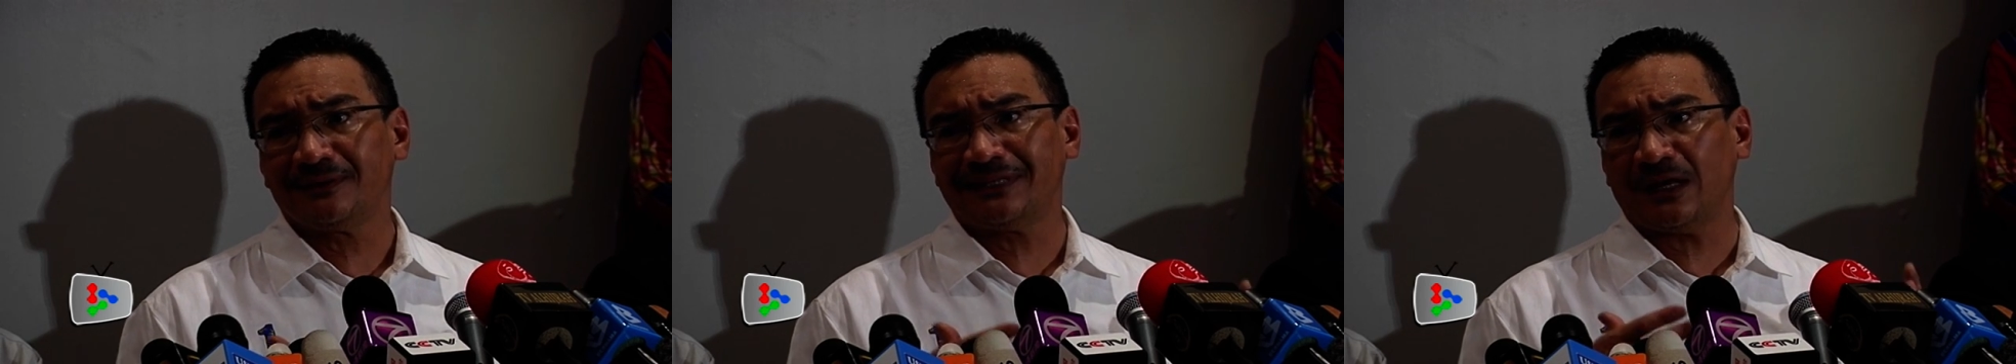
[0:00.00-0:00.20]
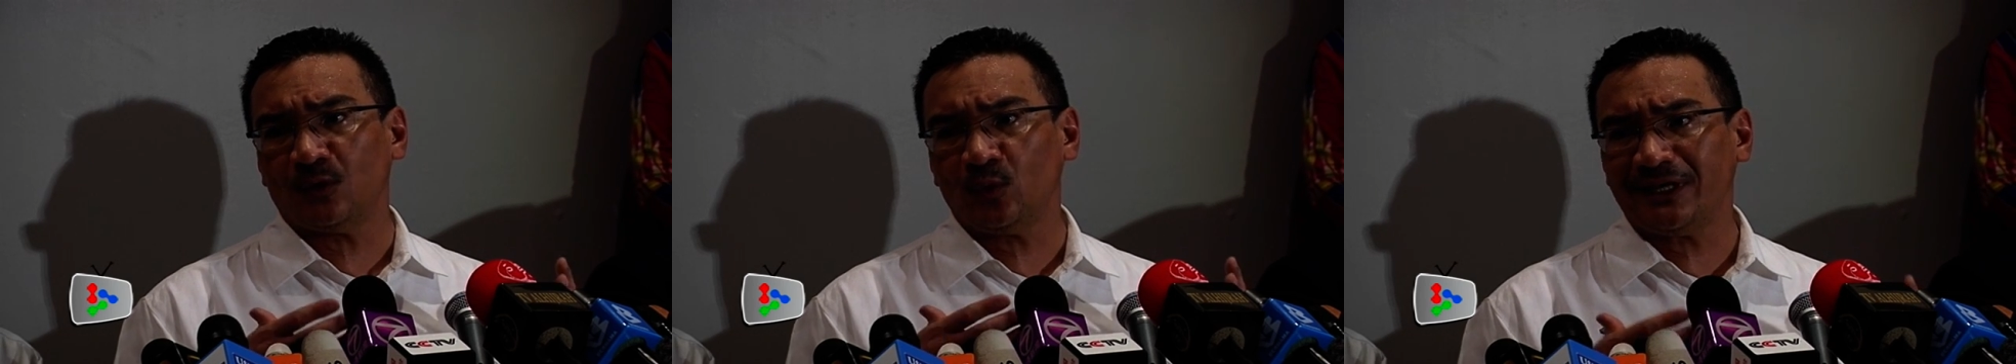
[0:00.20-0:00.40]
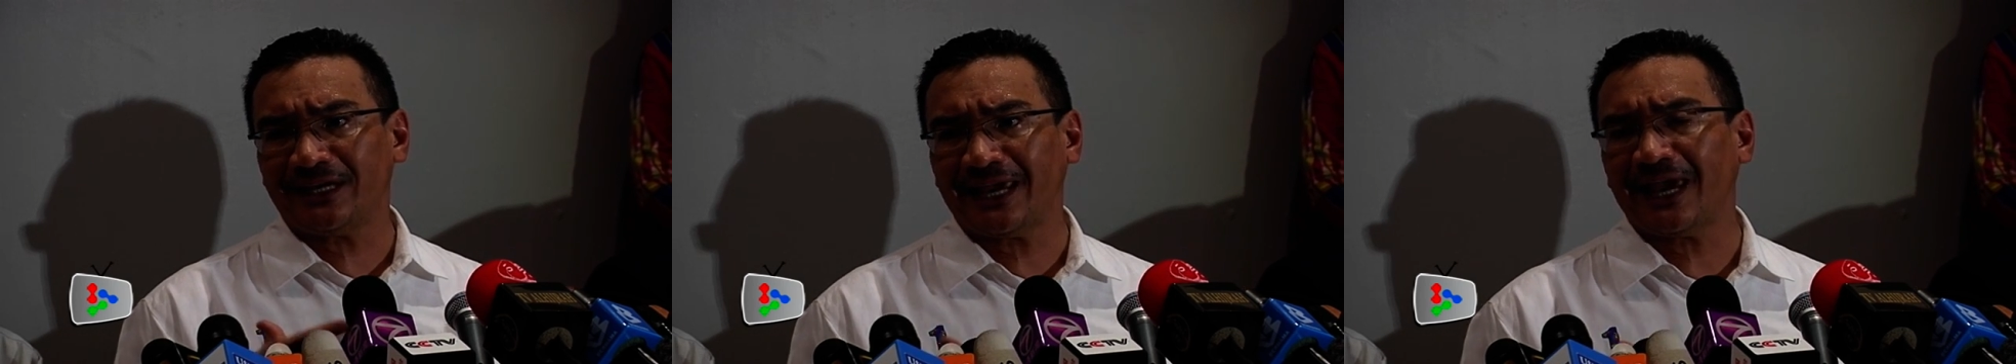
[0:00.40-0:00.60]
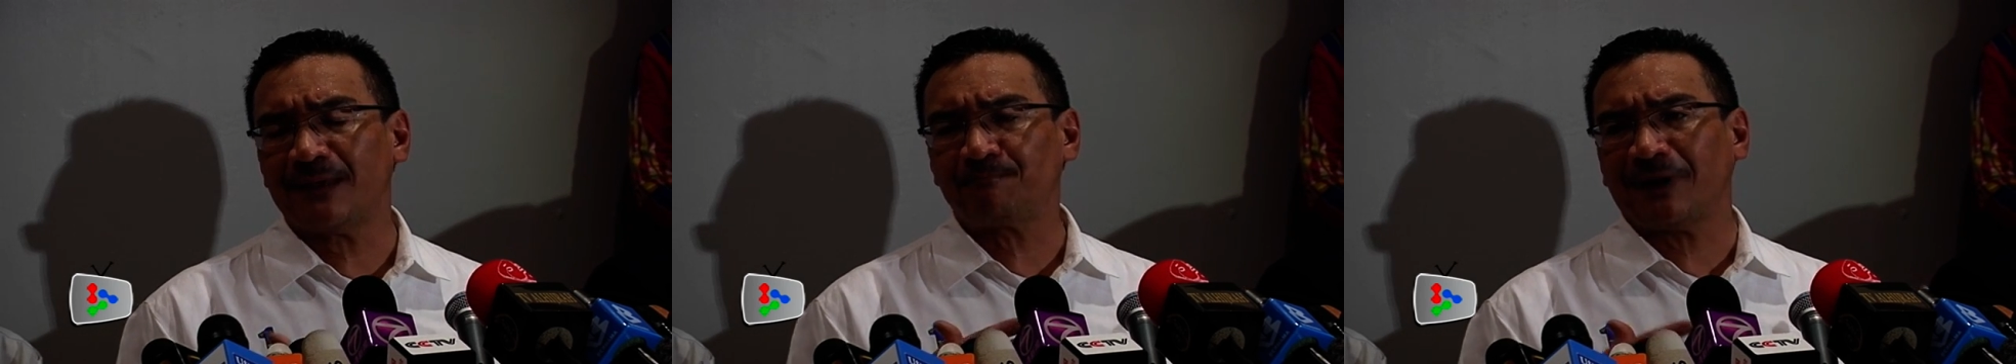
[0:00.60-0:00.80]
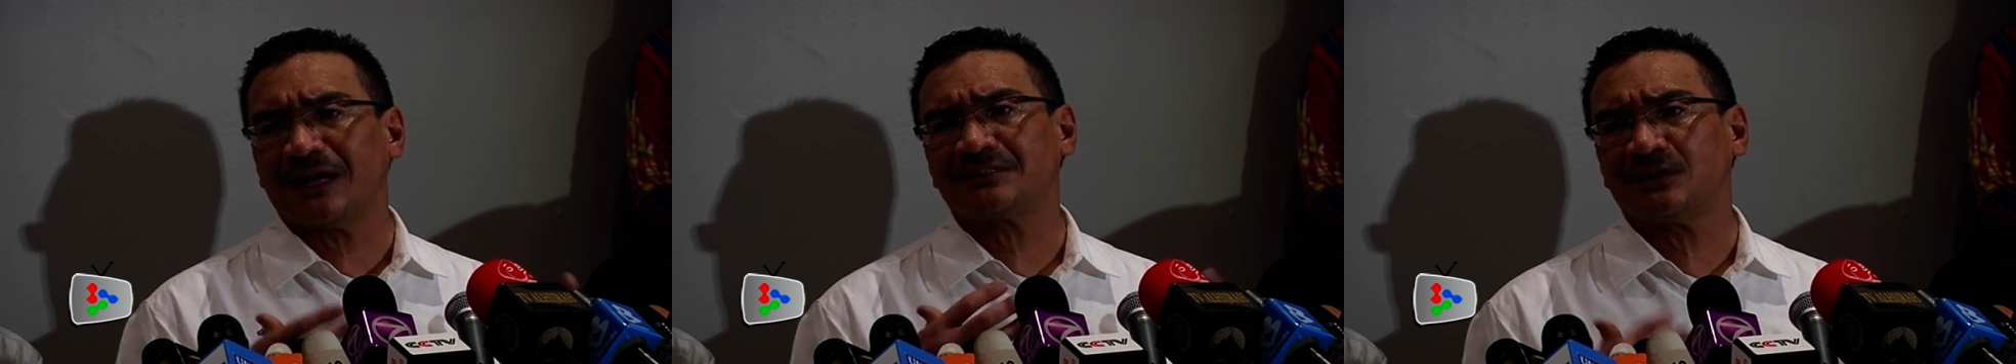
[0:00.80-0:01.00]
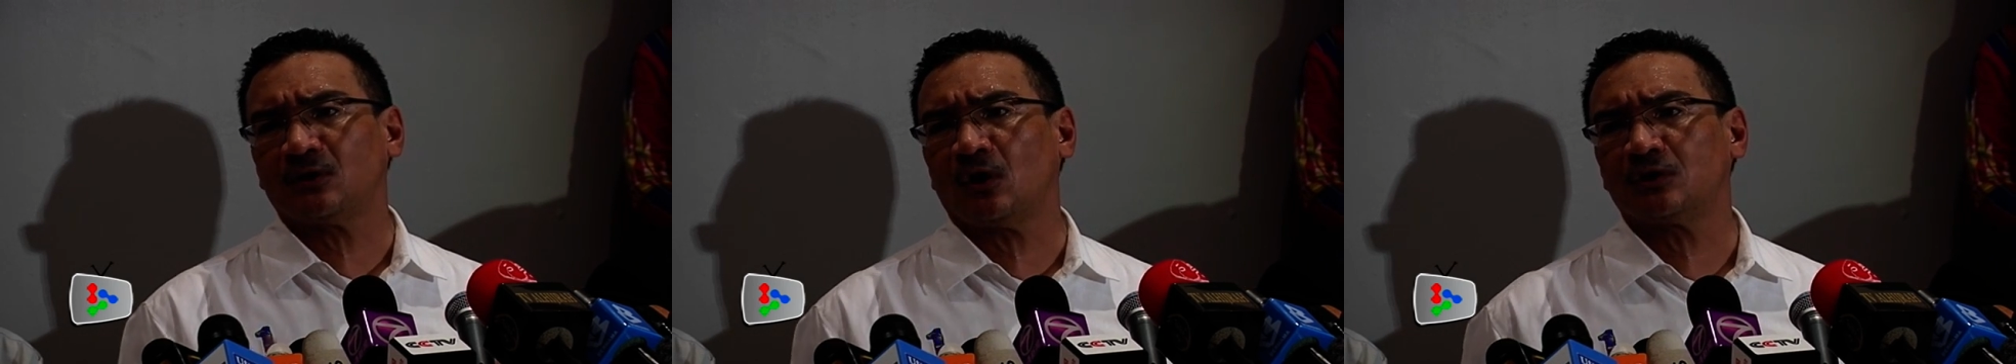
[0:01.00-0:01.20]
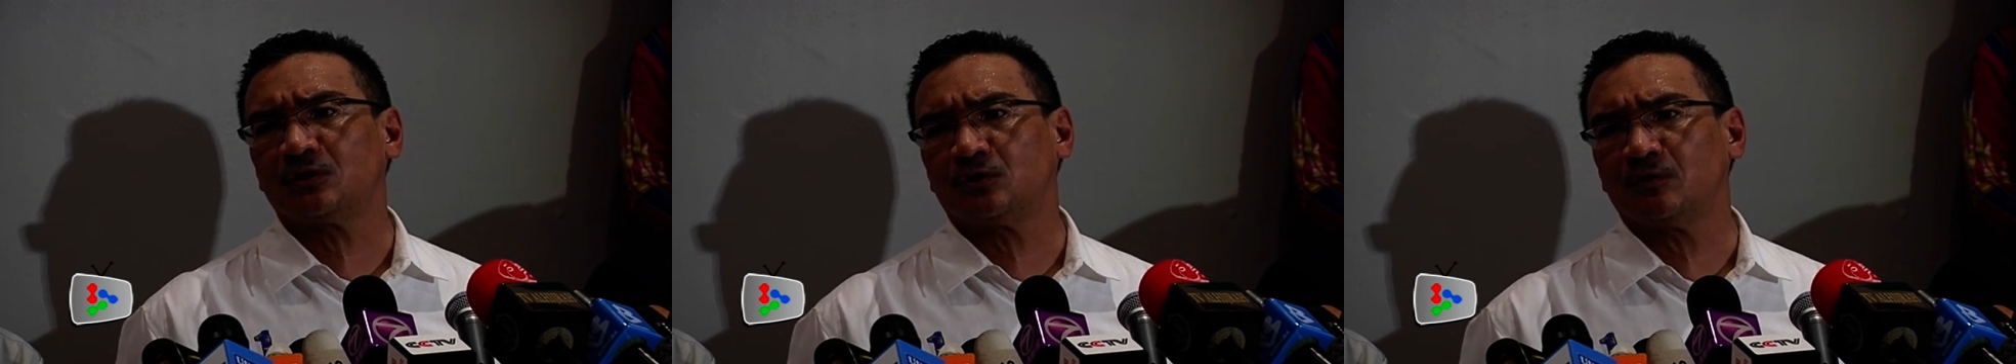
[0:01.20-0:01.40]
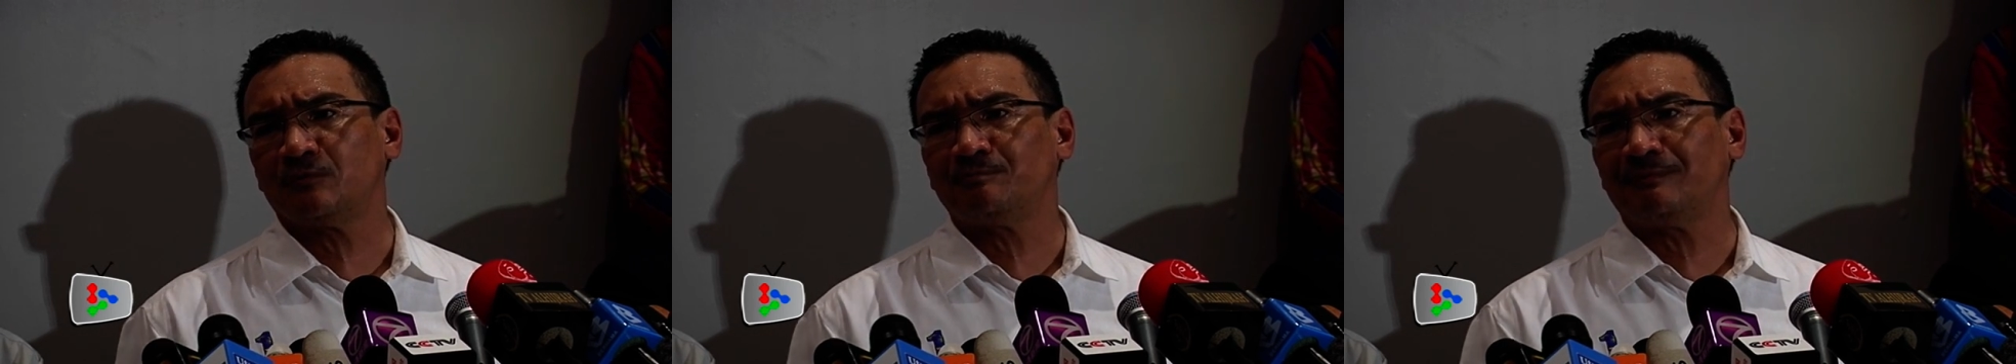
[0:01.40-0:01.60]
that we can pass it on
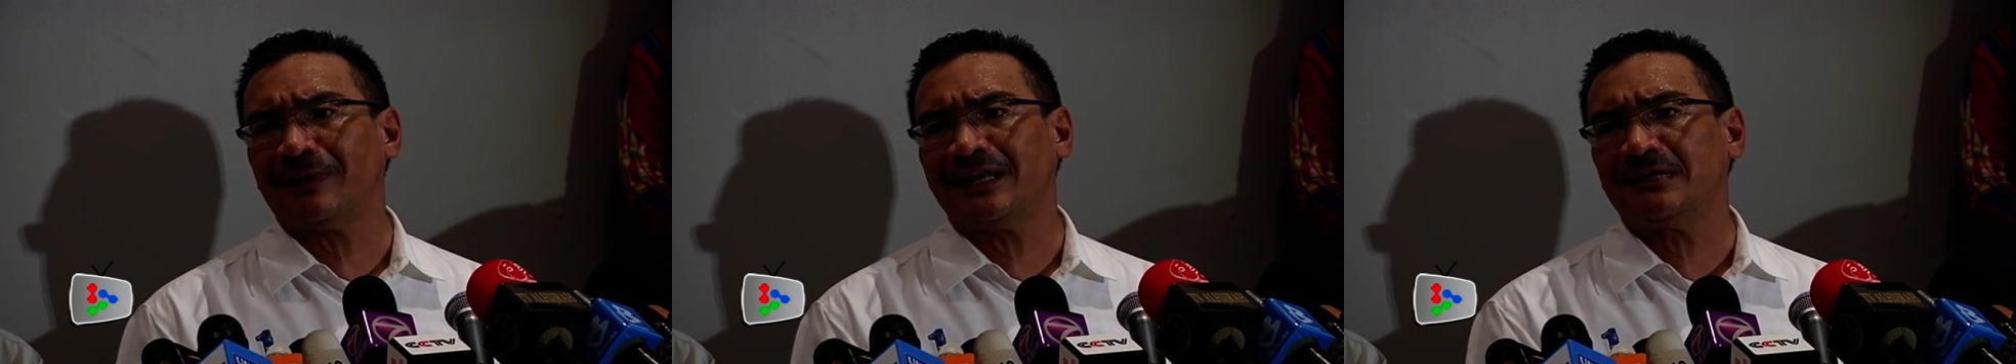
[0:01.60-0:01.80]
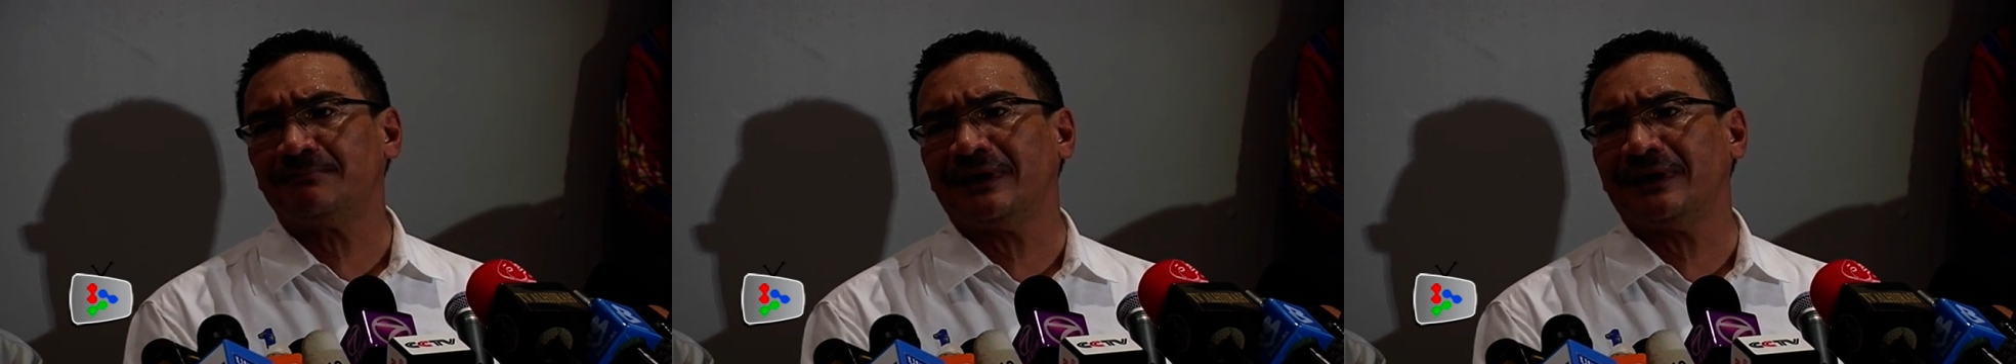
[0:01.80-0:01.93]
to many,